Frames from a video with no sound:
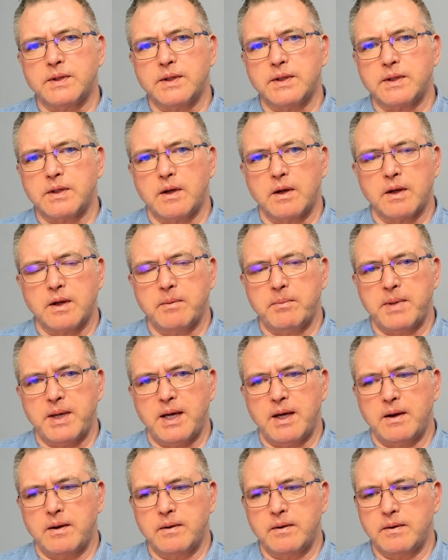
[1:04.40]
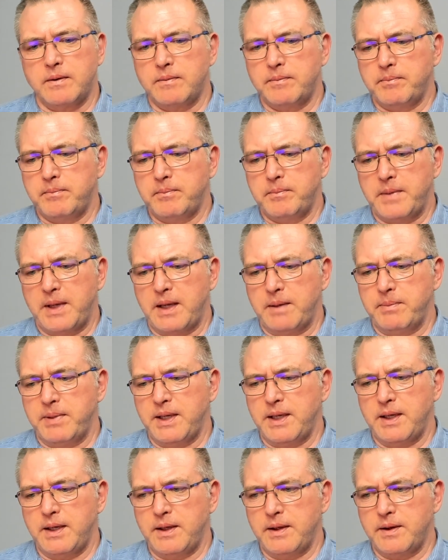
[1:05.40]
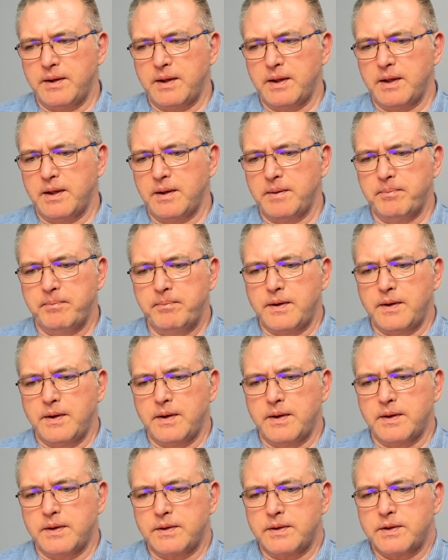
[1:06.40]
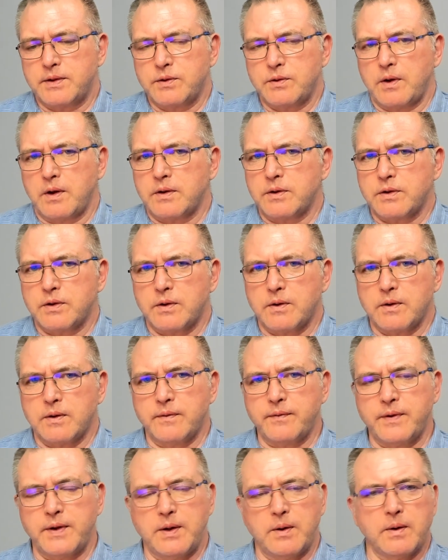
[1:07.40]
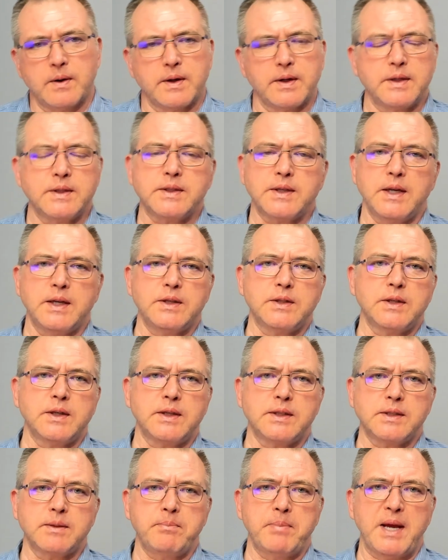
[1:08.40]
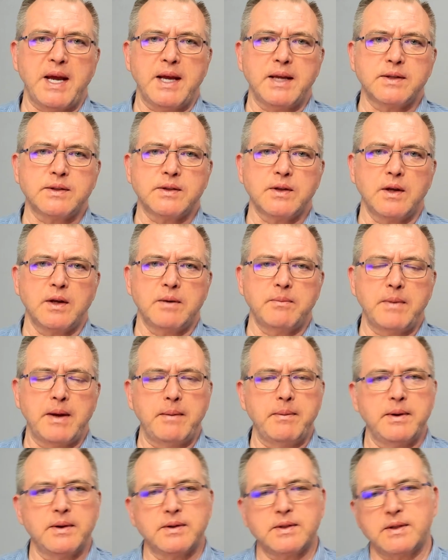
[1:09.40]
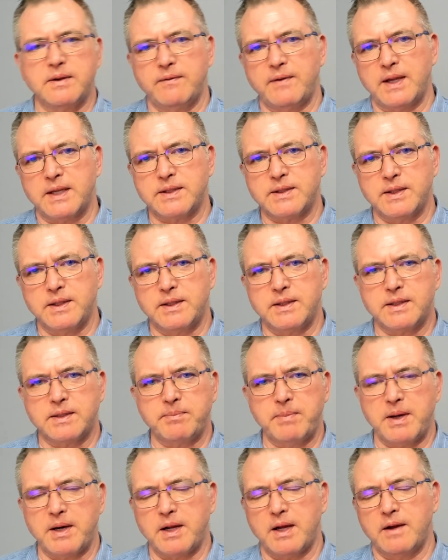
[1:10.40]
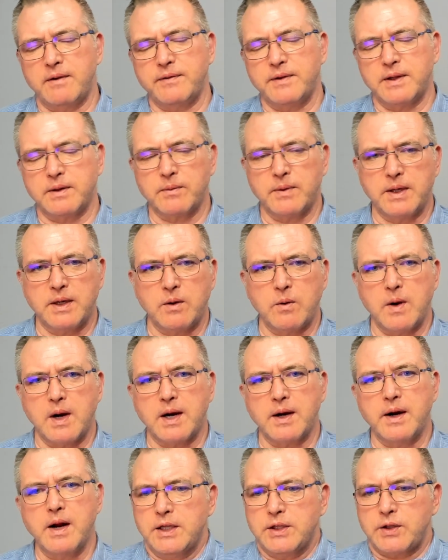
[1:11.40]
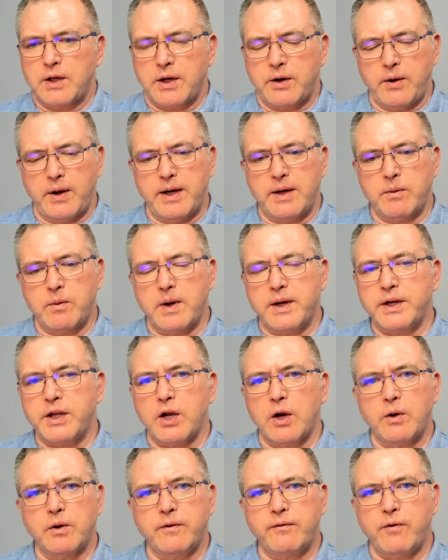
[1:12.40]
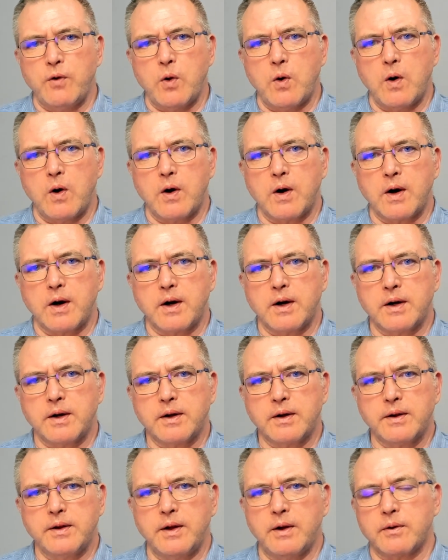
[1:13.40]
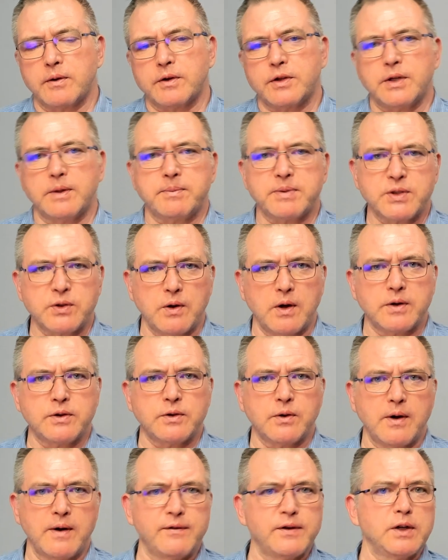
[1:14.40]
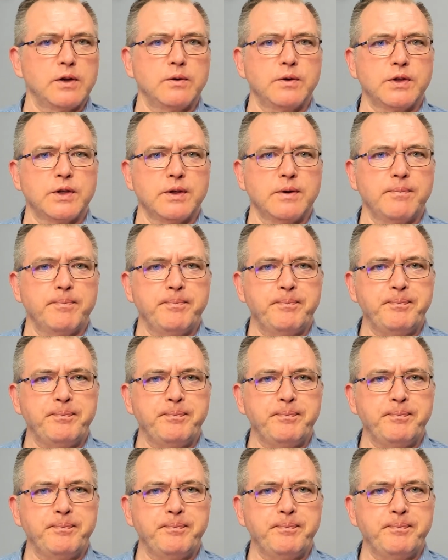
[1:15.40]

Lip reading: that talk about maybe the structure of the organization as it passed on. Maybe it was divested and spun off and then reacquired. So I created one code for the ownership structure evolution,